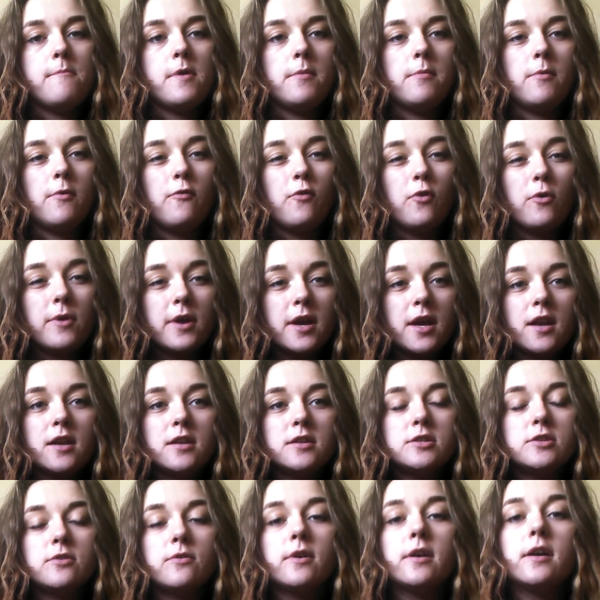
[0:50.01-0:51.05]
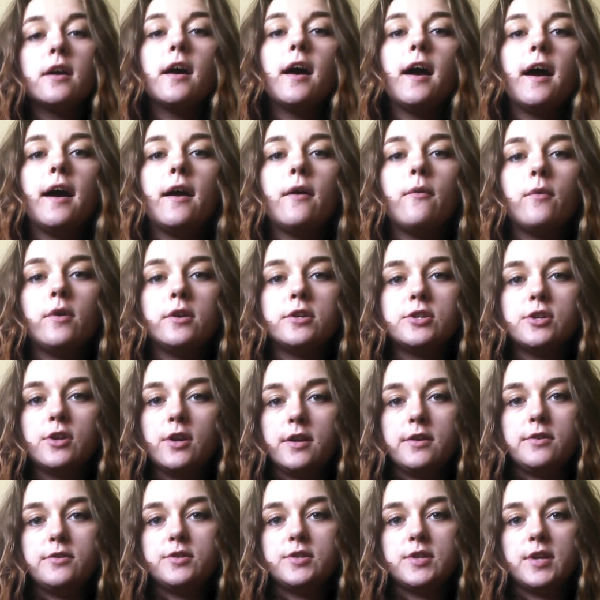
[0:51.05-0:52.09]
Before we get into it, I want you to
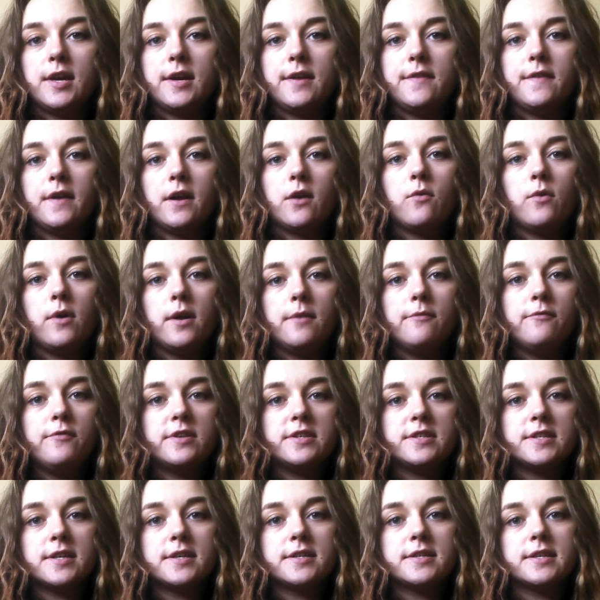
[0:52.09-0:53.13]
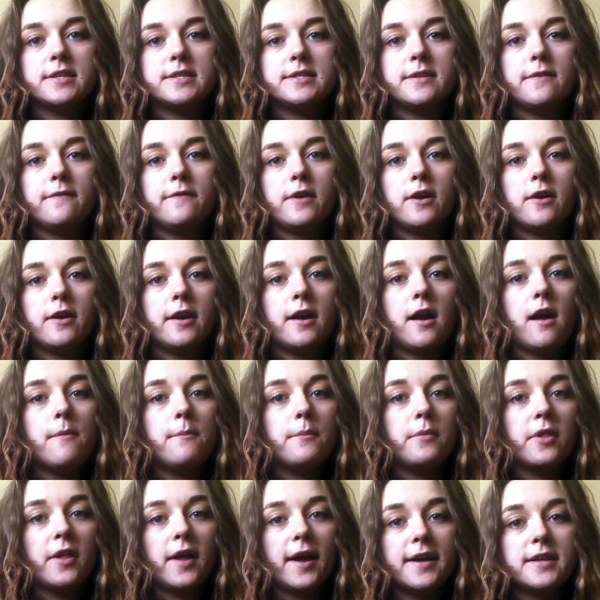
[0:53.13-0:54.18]
understand that quantum physics is a very
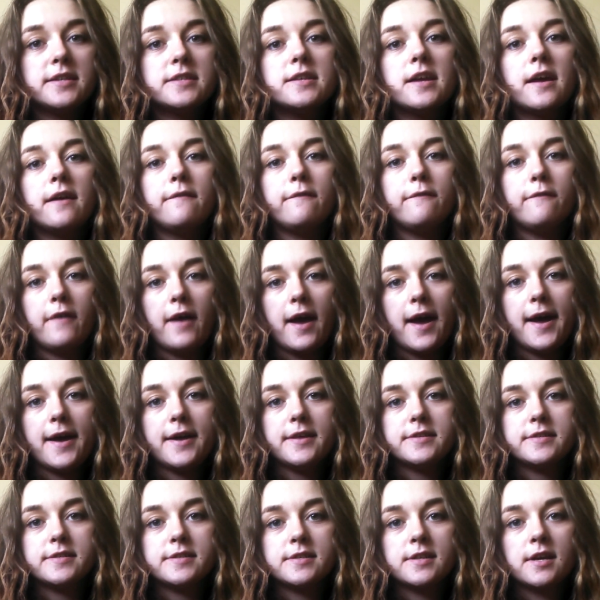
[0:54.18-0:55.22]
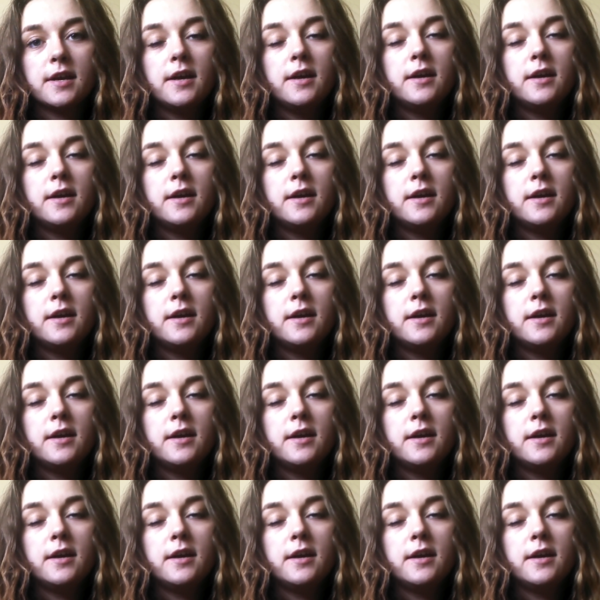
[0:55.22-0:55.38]
complex and vast